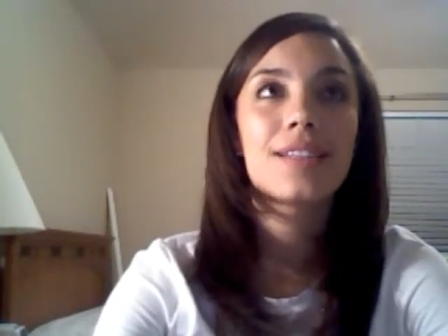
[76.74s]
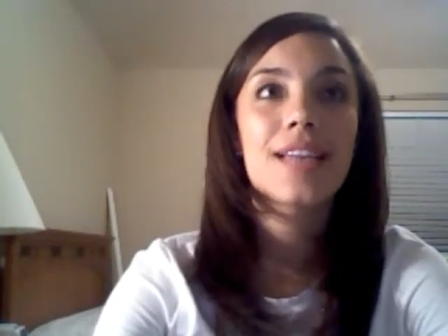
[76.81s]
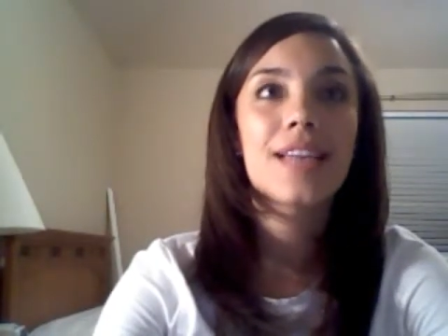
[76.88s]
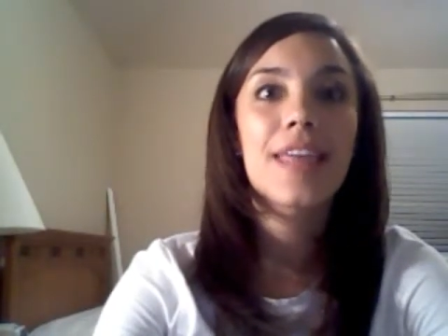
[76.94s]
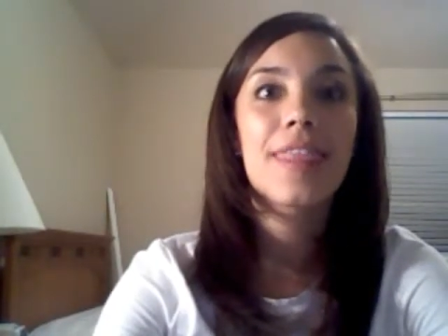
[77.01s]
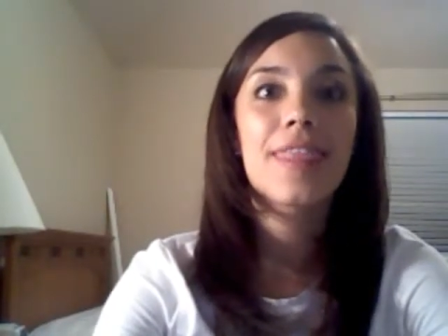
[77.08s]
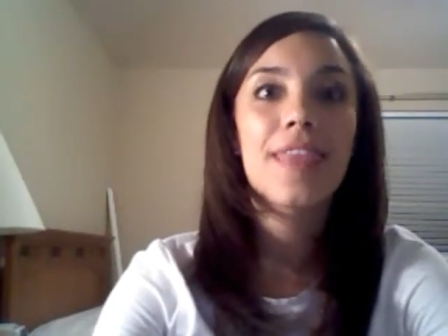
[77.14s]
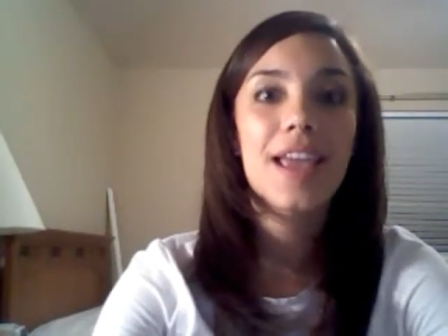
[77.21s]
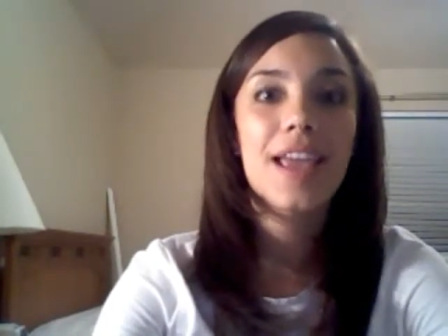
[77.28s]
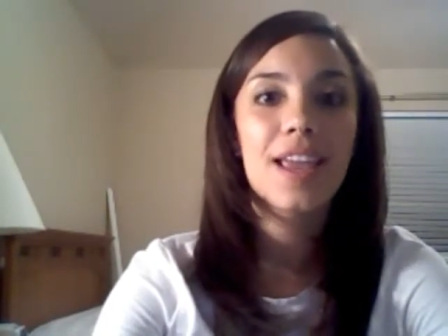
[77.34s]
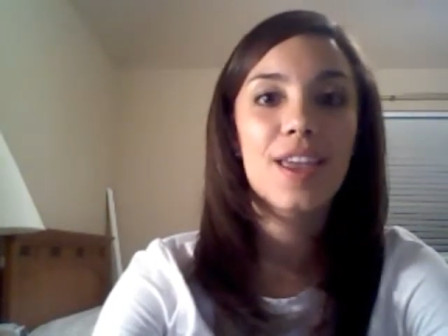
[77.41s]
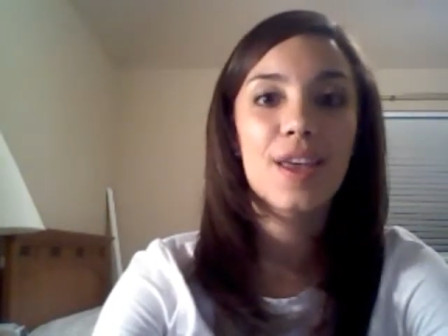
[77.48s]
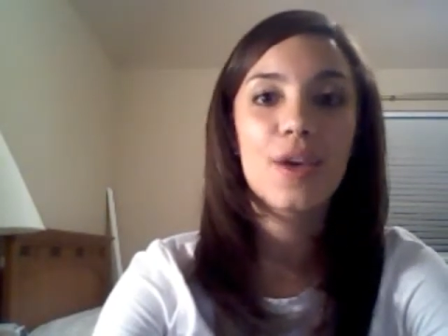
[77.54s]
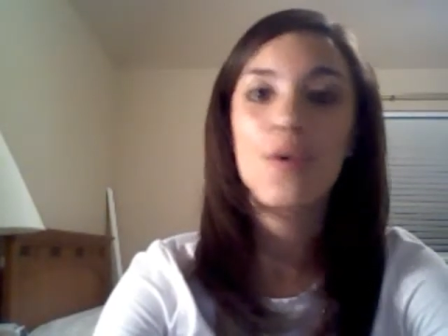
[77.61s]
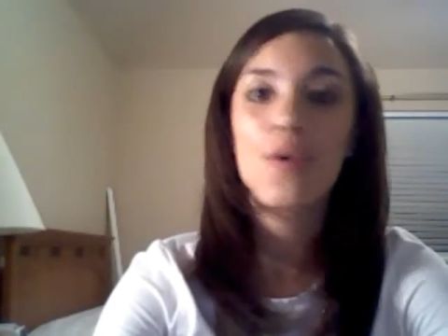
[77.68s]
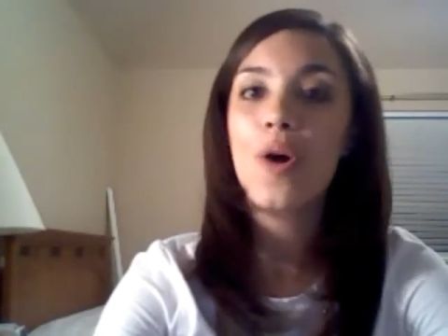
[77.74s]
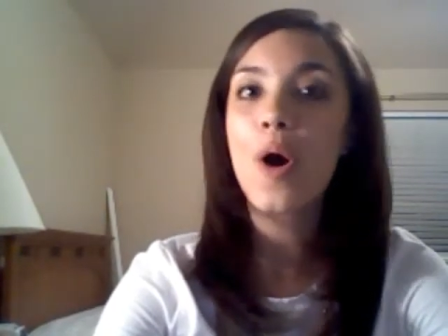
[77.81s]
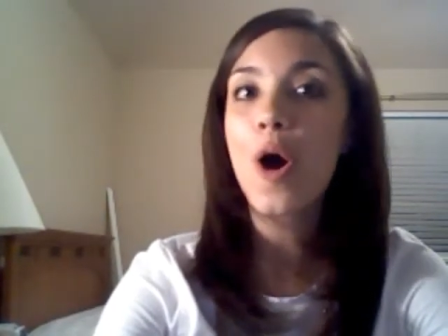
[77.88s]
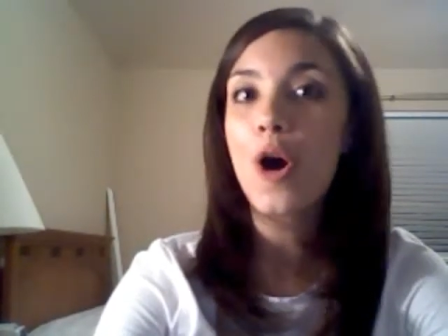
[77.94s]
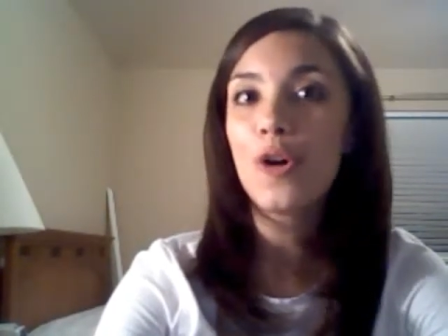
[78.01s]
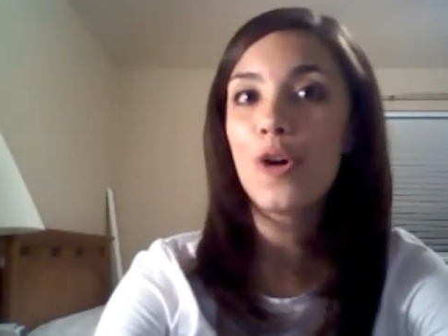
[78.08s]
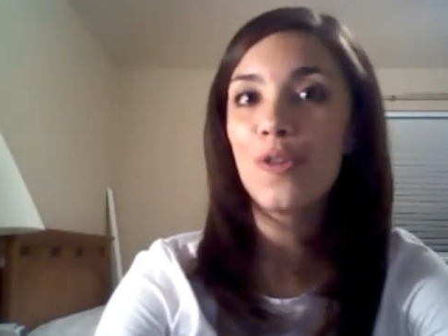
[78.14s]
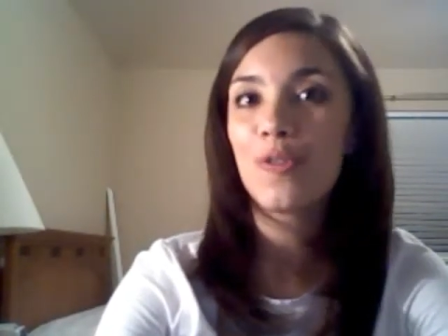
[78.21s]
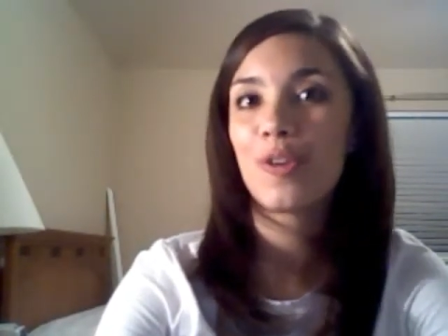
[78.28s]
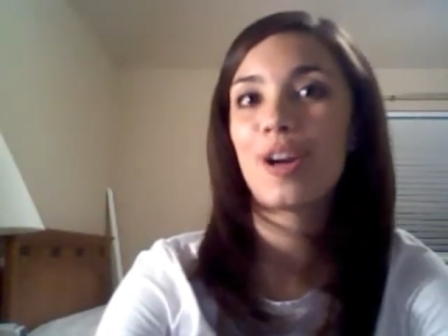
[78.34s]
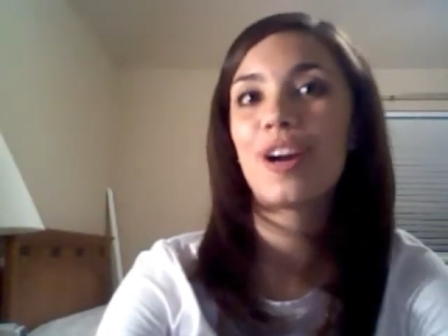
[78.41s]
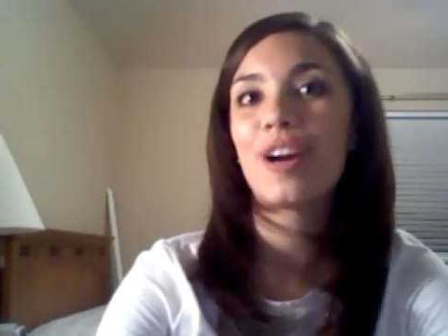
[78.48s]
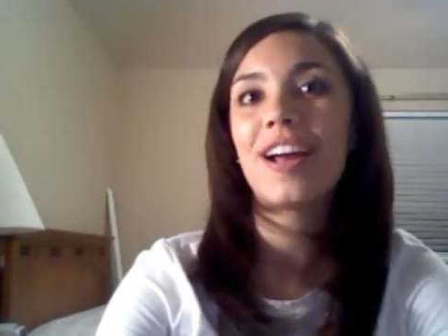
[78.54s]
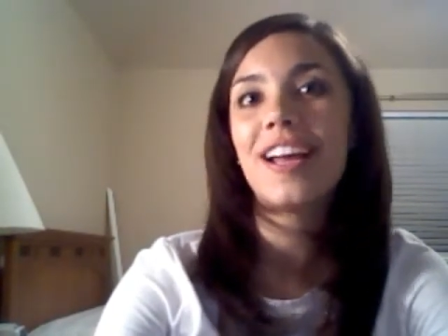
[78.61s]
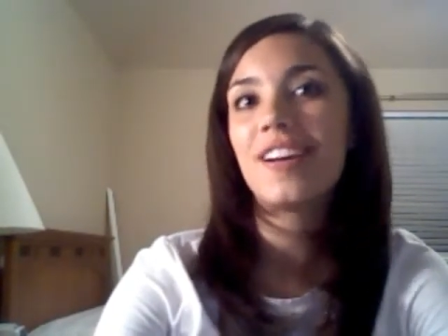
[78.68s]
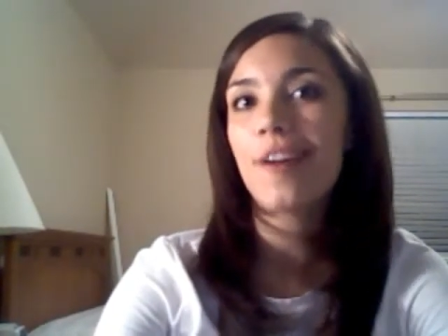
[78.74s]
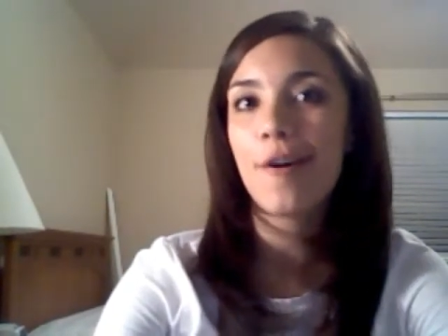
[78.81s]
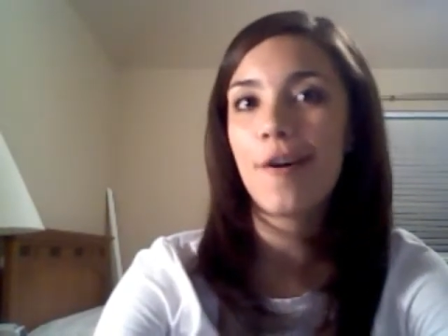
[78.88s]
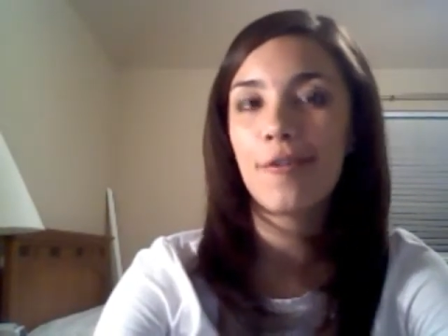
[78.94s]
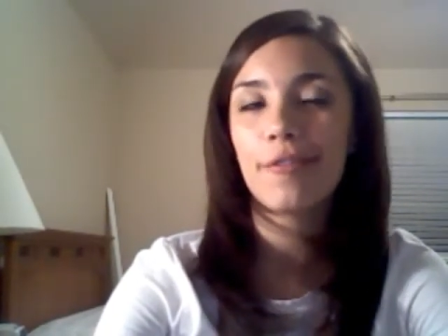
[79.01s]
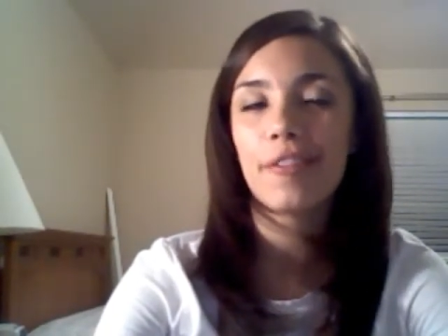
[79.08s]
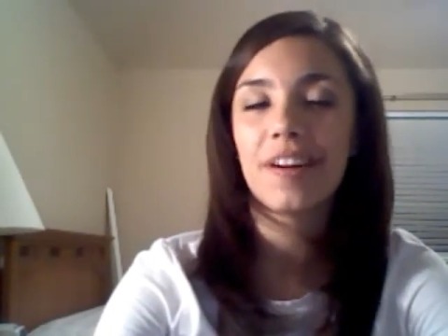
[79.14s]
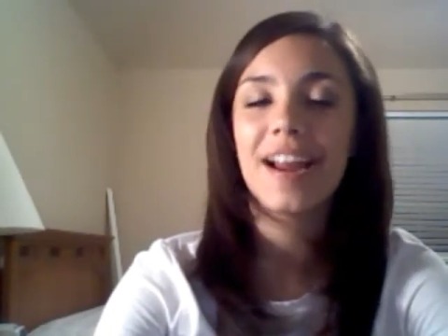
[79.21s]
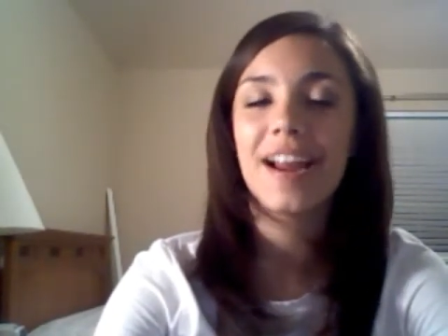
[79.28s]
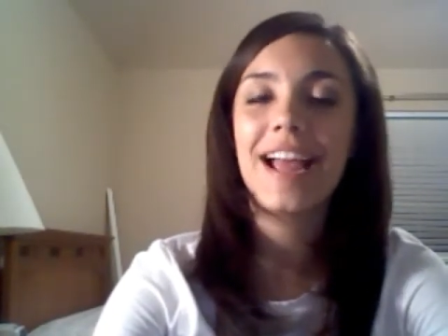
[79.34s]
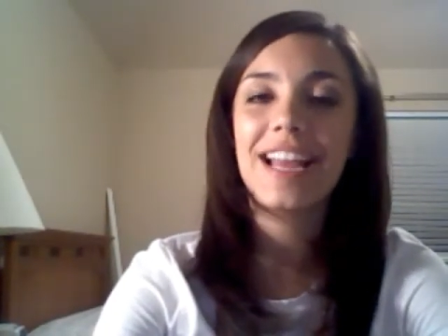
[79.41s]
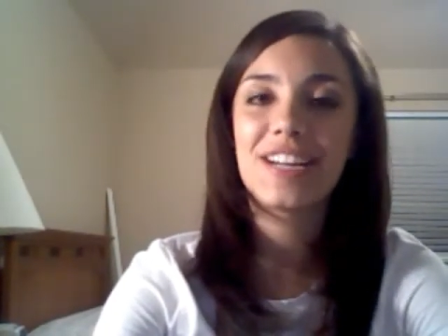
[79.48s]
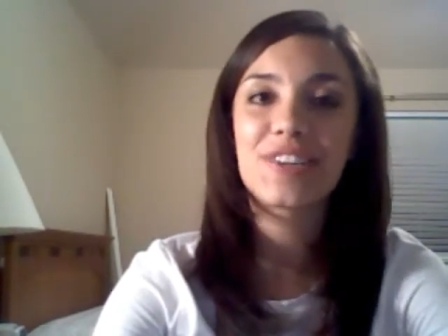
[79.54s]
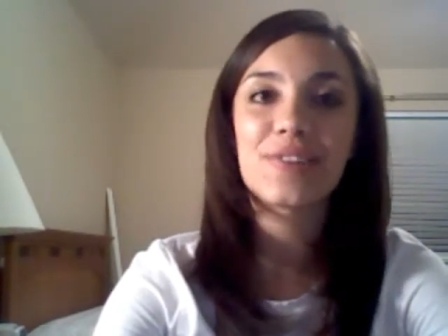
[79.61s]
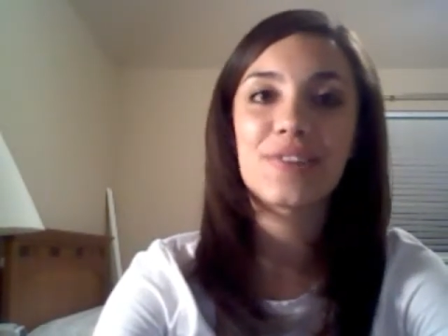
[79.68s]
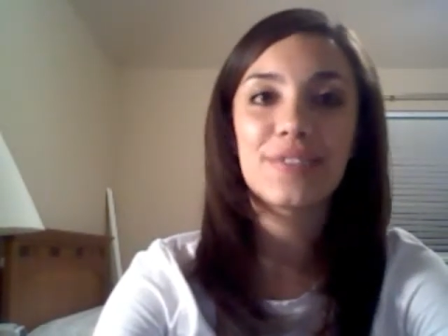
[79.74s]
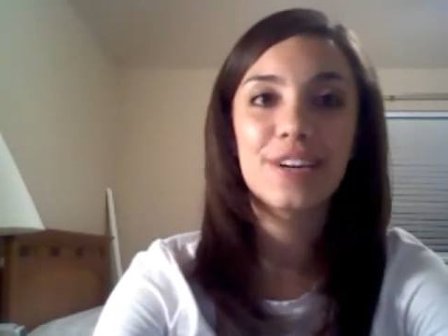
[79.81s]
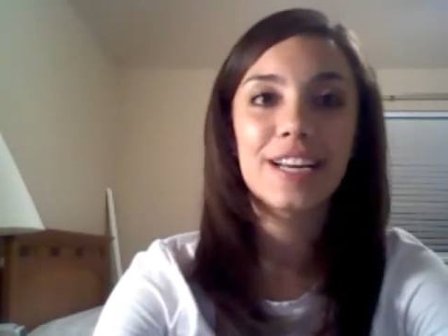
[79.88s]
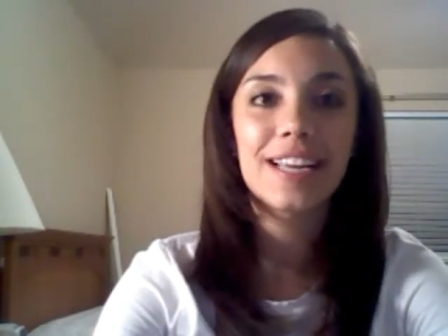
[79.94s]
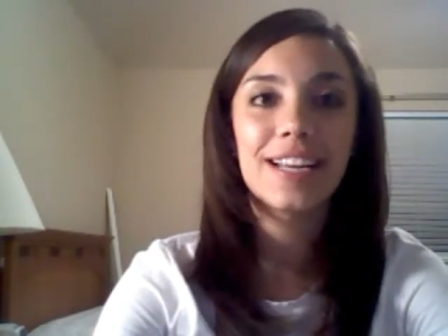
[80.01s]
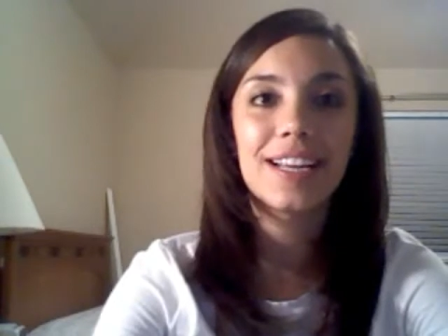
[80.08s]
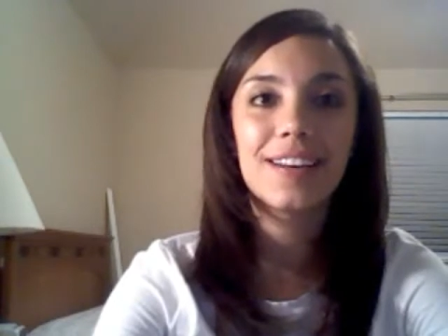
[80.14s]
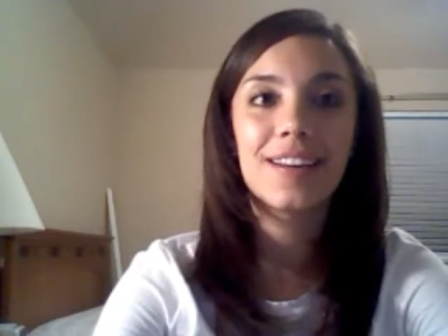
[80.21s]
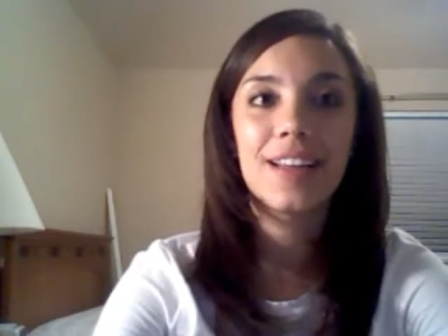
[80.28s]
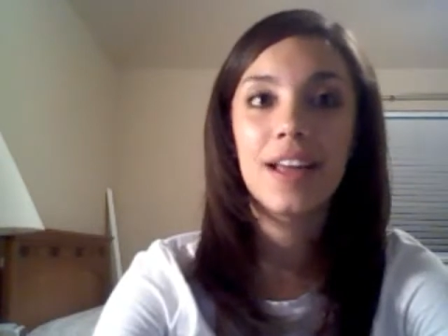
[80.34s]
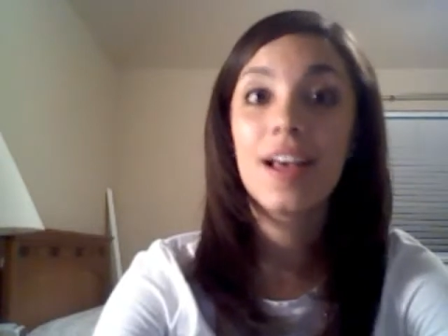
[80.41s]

say thank you over and over and over again.